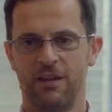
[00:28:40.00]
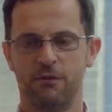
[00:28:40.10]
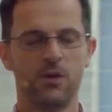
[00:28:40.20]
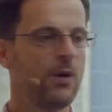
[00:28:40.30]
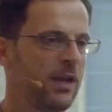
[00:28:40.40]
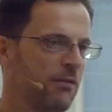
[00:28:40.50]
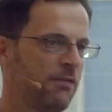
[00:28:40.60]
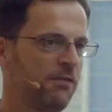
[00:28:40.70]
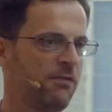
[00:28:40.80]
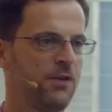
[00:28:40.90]

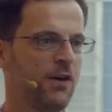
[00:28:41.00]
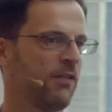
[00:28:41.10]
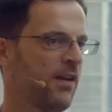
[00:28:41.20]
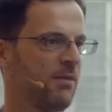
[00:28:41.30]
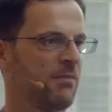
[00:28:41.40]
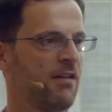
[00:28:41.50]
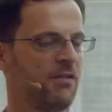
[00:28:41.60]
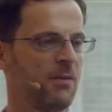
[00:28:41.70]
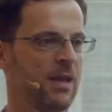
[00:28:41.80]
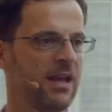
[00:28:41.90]
few of them
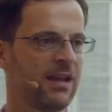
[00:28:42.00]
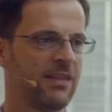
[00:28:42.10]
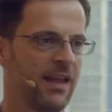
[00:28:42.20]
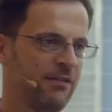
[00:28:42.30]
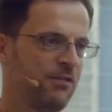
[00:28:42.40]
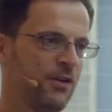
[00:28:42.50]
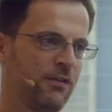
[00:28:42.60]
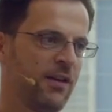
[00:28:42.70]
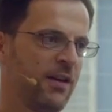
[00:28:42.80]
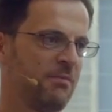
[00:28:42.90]
every week, then few
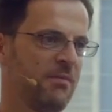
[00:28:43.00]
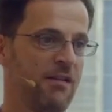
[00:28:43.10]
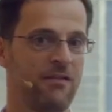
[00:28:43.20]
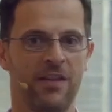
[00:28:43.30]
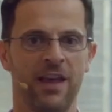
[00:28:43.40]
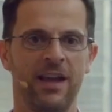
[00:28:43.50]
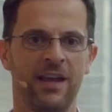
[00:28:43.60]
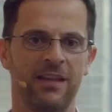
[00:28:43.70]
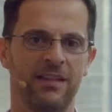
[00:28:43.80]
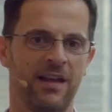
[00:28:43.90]
of them every
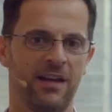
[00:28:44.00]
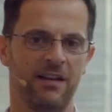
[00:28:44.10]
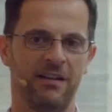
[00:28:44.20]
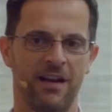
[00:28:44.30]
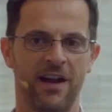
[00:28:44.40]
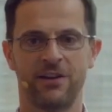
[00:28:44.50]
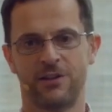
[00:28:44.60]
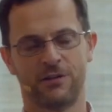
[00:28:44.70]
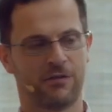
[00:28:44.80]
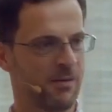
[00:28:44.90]
day, then
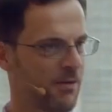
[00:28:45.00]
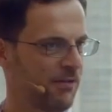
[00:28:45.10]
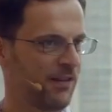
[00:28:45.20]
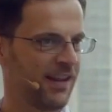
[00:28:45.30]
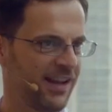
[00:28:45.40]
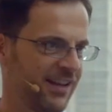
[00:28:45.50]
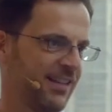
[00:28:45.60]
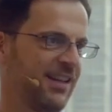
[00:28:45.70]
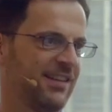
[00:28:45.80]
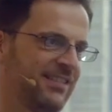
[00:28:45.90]
hundreds of them every day,
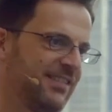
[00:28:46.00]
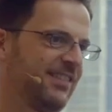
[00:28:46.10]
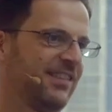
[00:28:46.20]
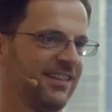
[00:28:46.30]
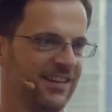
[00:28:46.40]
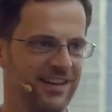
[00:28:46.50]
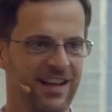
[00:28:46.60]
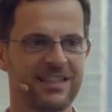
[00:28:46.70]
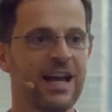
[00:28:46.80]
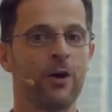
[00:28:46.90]
then
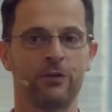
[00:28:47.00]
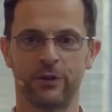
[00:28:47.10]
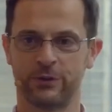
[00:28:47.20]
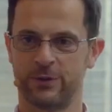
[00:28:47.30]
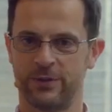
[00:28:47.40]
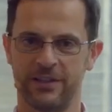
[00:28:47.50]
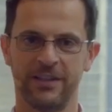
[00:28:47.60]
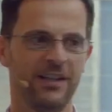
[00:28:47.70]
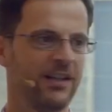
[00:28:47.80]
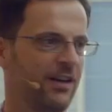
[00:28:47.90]
it's out of control,
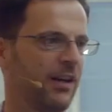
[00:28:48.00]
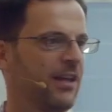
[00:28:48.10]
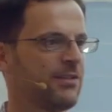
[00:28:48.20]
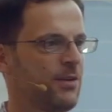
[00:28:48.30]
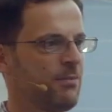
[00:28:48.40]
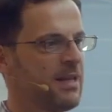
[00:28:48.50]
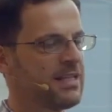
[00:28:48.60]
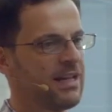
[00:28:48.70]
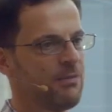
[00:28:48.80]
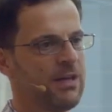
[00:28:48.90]
okay? So
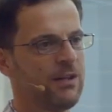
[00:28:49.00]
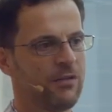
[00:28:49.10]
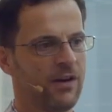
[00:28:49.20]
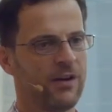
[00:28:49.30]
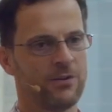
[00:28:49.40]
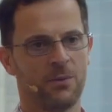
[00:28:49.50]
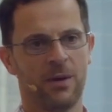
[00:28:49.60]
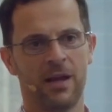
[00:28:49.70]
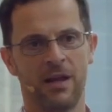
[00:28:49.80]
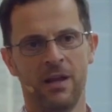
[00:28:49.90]
basically, we need to figure out a
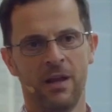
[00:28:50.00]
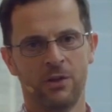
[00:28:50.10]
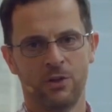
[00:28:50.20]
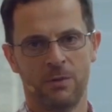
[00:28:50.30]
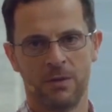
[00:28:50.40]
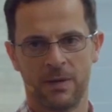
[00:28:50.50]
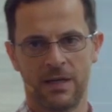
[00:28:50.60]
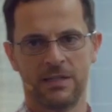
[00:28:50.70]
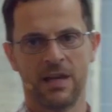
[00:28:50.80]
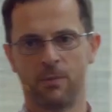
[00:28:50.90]
way to
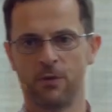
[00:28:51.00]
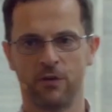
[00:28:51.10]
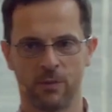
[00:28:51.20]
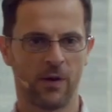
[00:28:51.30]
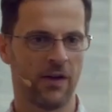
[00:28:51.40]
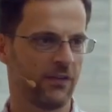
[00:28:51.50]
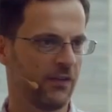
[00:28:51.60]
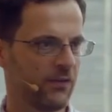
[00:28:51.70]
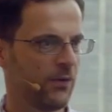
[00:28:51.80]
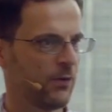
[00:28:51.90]
minimize the approval
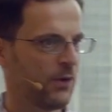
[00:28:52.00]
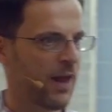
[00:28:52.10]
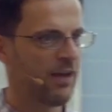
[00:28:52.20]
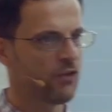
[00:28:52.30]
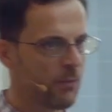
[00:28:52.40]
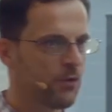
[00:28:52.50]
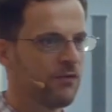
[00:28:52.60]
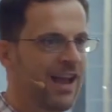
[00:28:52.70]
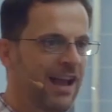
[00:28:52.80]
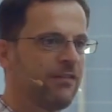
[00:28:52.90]
process so you don't have to
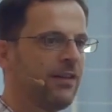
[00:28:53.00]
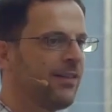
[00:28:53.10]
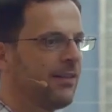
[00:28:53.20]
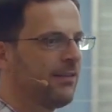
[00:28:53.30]
approve every